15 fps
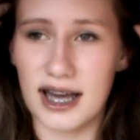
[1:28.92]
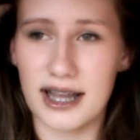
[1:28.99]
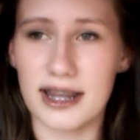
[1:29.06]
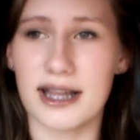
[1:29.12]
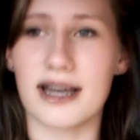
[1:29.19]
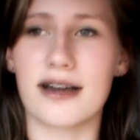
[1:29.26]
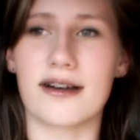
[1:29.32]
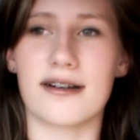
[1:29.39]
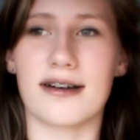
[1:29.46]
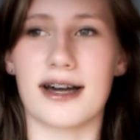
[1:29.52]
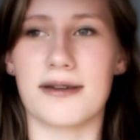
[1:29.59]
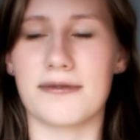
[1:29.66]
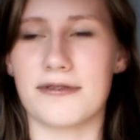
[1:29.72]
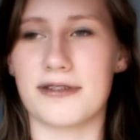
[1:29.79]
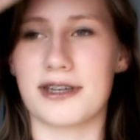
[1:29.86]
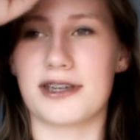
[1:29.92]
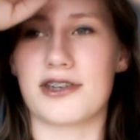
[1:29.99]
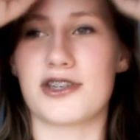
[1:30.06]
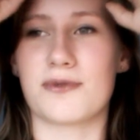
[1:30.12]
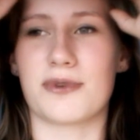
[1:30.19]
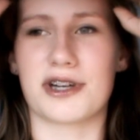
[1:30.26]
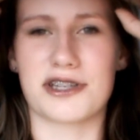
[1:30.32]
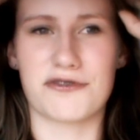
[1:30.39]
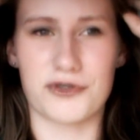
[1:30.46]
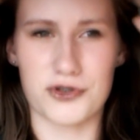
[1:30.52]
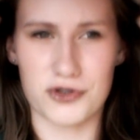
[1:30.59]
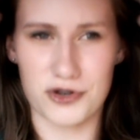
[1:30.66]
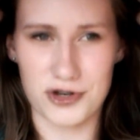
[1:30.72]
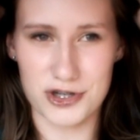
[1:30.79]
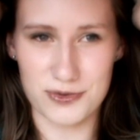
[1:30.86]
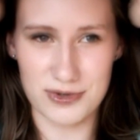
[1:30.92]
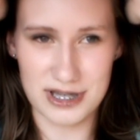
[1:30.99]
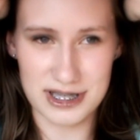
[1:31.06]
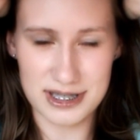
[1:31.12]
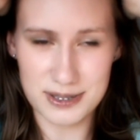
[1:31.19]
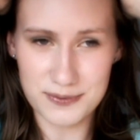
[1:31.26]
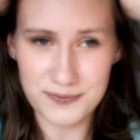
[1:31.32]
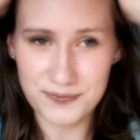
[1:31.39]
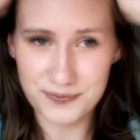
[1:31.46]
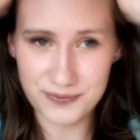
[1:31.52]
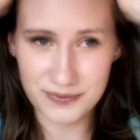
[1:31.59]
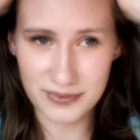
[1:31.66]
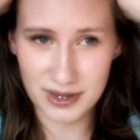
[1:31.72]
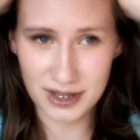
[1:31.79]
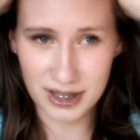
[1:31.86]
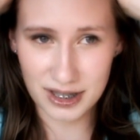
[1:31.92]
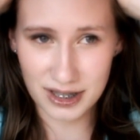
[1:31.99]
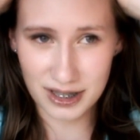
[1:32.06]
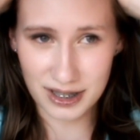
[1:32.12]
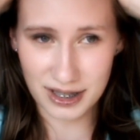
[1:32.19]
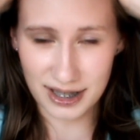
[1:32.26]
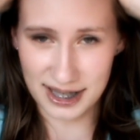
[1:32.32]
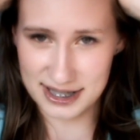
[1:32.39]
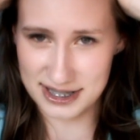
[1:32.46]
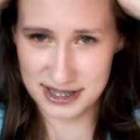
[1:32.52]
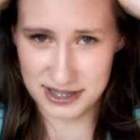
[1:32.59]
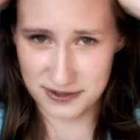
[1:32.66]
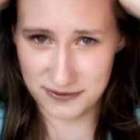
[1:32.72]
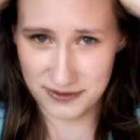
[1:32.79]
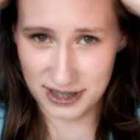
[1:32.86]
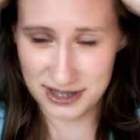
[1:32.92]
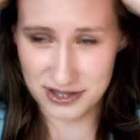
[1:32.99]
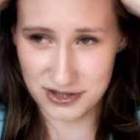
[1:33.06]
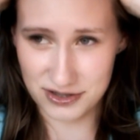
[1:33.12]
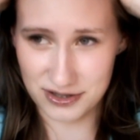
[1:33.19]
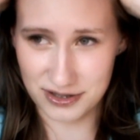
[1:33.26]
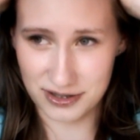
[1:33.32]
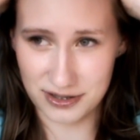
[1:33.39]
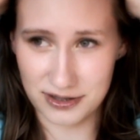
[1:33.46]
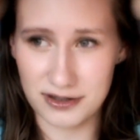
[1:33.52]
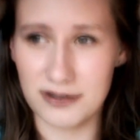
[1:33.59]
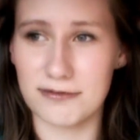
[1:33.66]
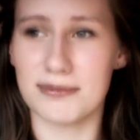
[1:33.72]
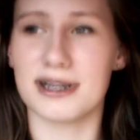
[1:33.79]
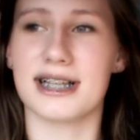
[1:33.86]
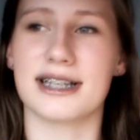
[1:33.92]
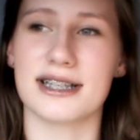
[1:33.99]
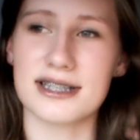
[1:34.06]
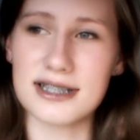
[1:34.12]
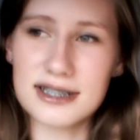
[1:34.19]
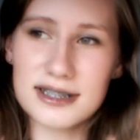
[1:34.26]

And now I think she works for Torchwood as a defender of planet